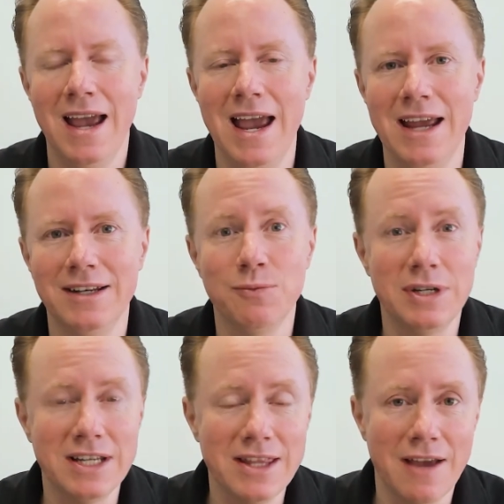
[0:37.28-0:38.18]
And we
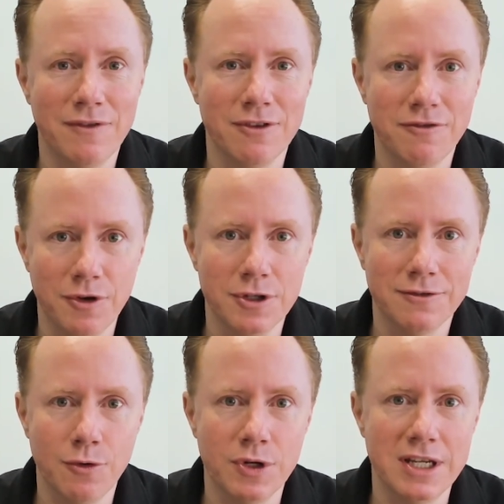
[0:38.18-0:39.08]
did that for the first
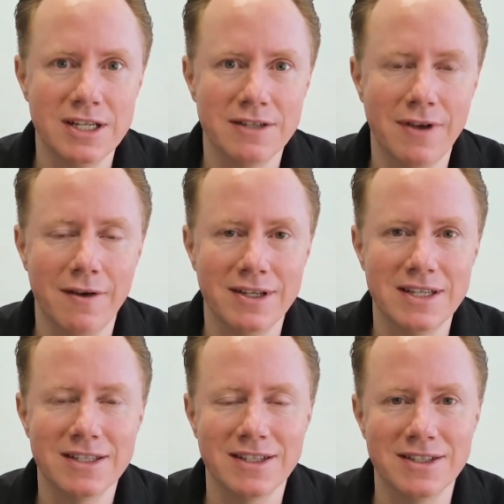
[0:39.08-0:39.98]
4 years of our
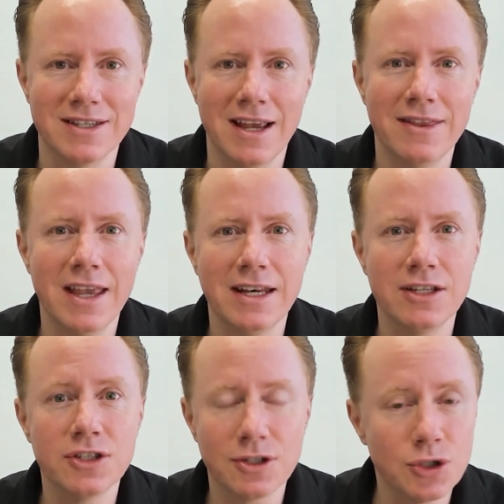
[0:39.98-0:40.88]
existence. And then in
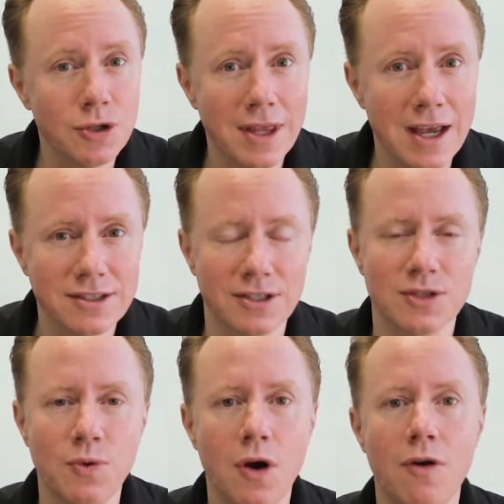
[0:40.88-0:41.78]

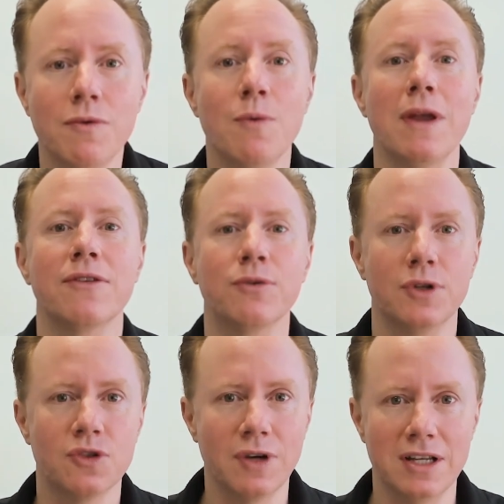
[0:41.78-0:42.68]
2012, we went through a
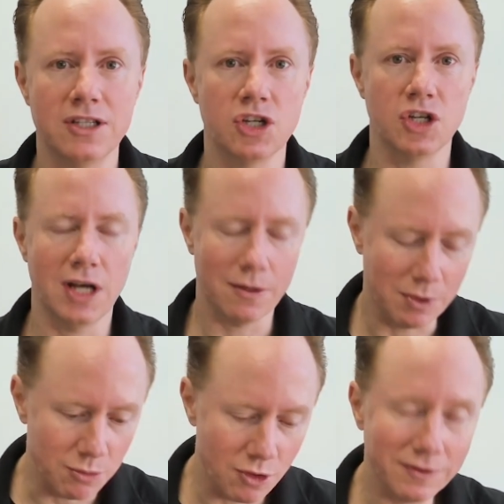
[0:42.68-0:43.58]
transition and we
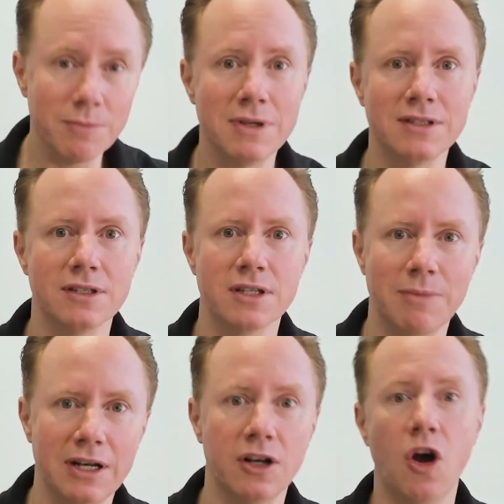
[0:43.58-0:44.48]
moved the business to
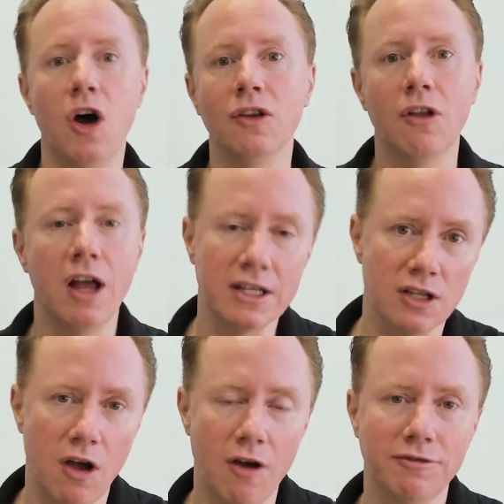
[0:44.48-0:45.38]
being an online
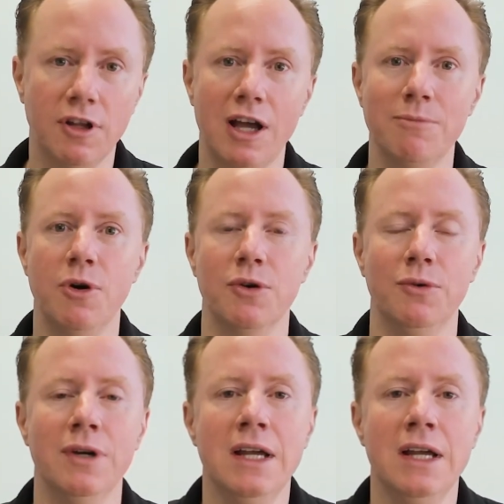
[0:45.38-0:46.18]
to offline model.